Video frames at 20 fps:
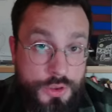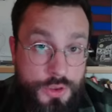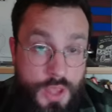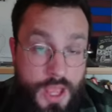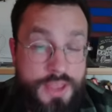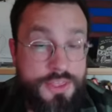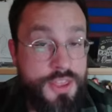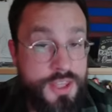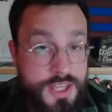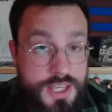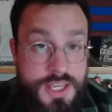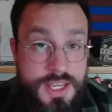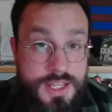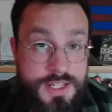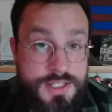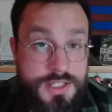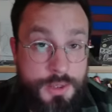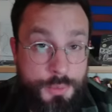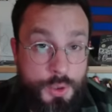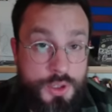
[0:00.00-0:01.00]
think he
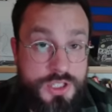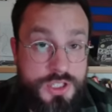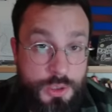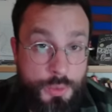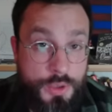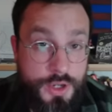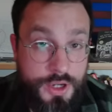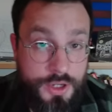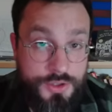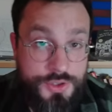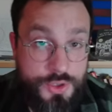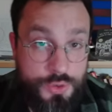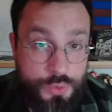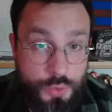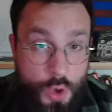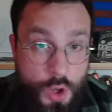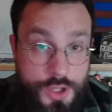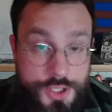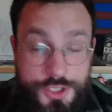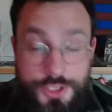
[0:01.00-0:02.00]
ends up on someone else's
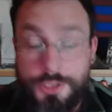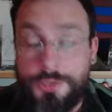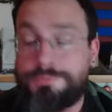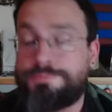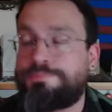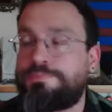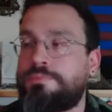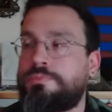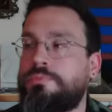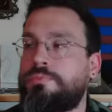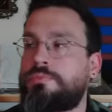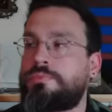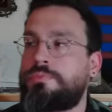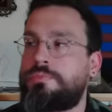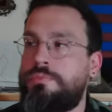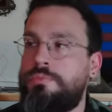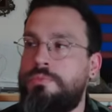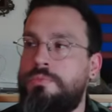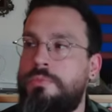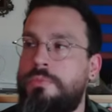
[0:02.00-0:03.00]
roster.
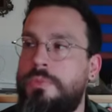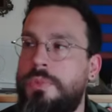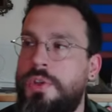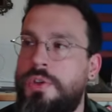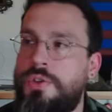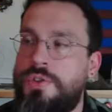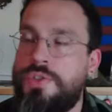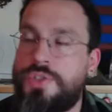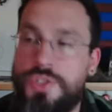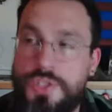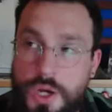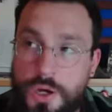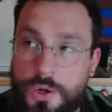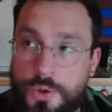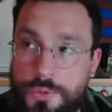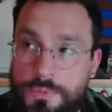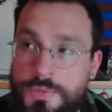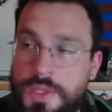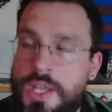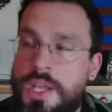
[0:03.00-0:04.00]

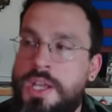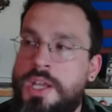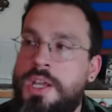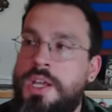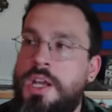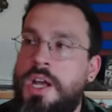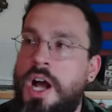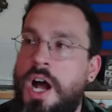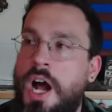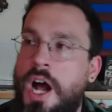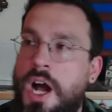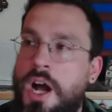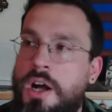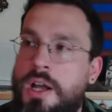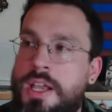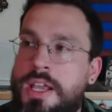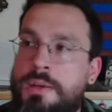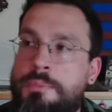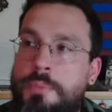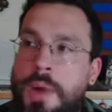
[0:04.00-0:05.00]
So,
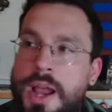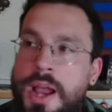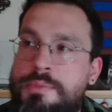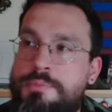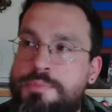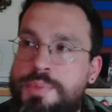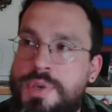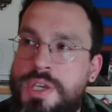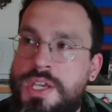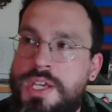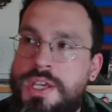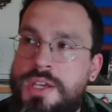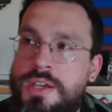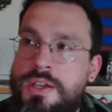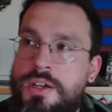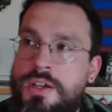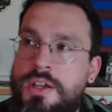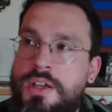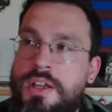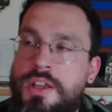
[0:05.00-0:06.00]
it might be
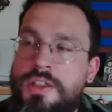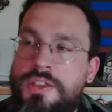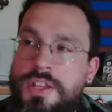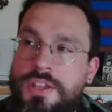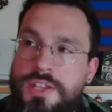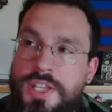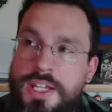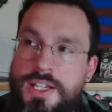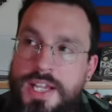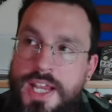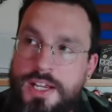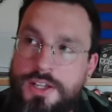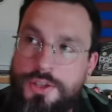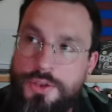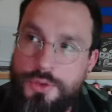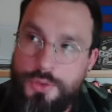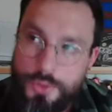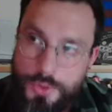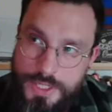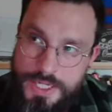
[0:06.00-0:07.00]
that they take
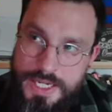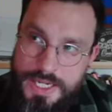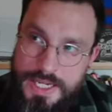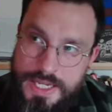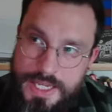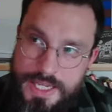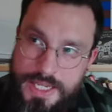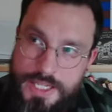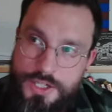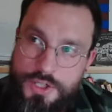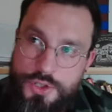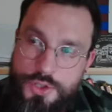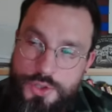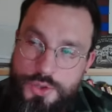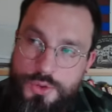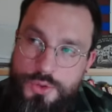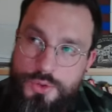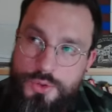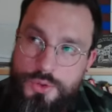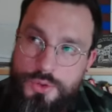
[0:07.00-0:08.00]
3
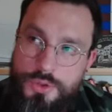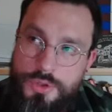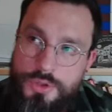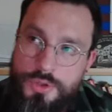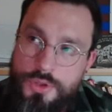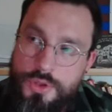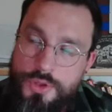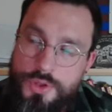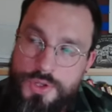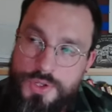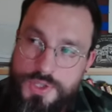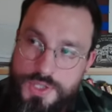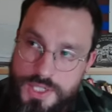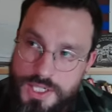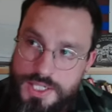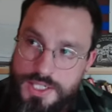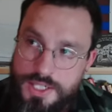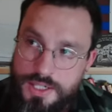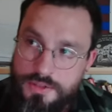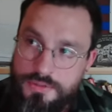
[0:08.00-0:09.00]
into the
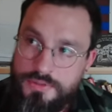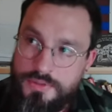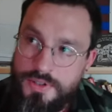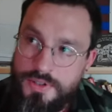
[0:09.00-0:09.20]
season,